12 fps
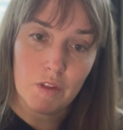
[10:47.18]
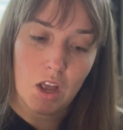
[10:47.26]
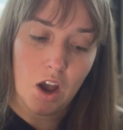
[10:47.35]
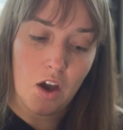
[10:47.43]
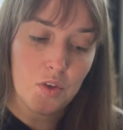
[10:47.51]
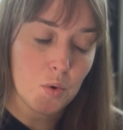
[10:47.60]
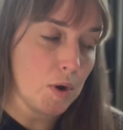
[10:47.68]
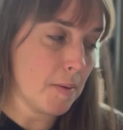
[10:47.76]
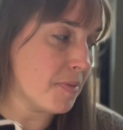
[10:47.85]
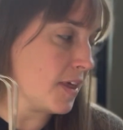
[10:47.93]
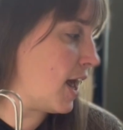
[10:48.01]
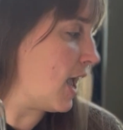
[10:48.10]
whip
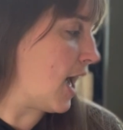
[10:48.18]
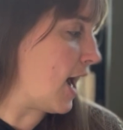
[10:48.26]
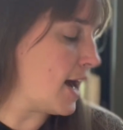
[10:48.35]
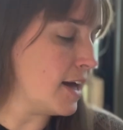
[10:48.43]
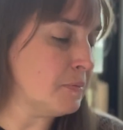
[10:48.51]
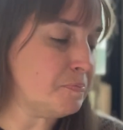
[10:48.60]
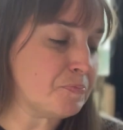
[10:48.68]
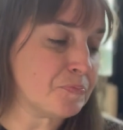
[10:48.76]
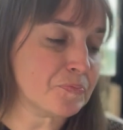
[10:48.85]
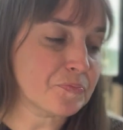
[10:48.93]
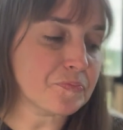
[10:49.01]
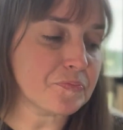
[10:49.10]
that I had.
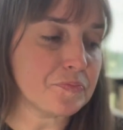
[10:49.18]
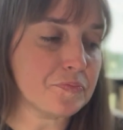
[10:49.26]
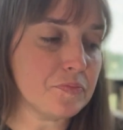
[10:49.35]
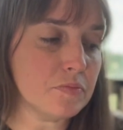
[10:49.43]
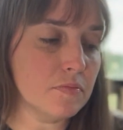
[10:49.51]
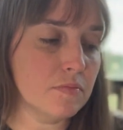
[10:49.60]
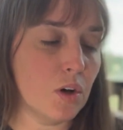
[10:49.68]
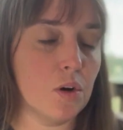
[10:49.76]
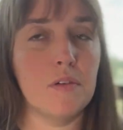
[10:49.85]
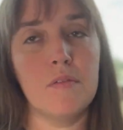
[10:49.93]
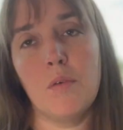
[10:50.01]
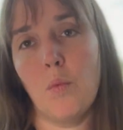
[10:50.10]
Or
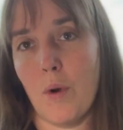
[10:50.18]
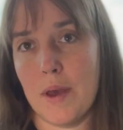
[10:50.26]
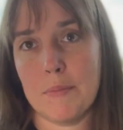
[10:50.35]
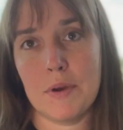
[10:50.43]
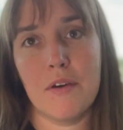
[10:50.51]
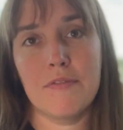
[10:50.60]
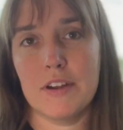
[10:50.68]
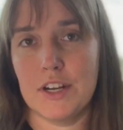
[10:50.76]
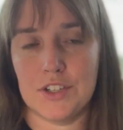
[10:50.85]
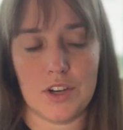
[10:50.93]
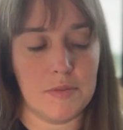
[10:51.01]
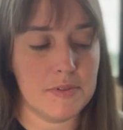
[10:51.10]
whip,
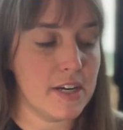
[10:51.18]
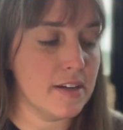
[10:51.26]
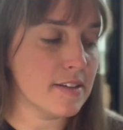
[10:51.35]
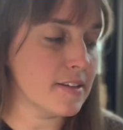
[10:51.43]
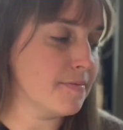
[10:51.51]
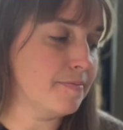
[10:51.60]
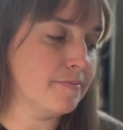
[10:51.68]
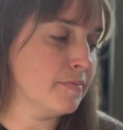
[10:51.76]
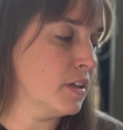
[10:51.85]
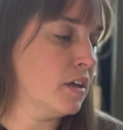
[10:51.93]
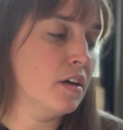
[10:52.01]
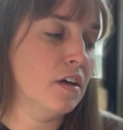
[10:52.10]
finished objects.
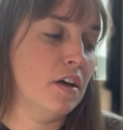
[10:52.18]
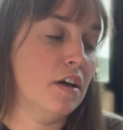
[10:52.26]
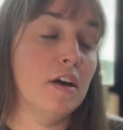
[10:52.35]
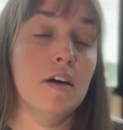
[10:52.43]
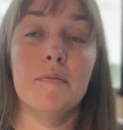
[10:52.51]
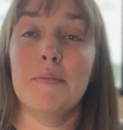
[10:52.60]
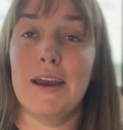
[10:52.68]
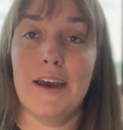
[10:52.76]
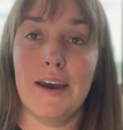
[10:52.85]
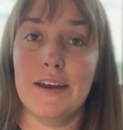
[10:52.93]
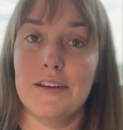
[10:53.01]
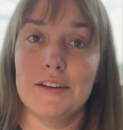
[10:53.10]
My
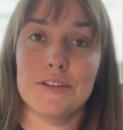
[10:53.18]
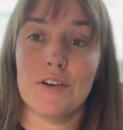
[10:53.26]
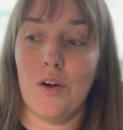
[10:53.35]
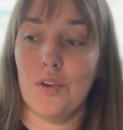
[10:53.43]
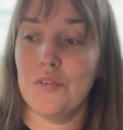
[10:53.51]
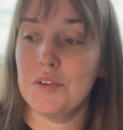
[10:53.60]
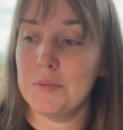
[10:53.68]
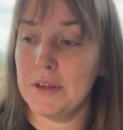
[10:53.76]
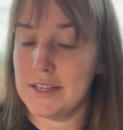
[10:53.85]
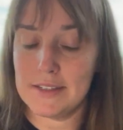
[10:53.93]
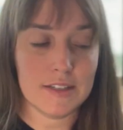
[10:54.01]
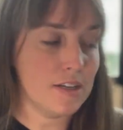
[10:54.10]
head is all over the
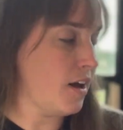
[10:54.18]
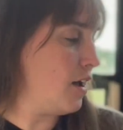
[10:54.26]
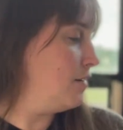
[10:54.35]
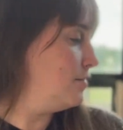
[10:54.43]
place today.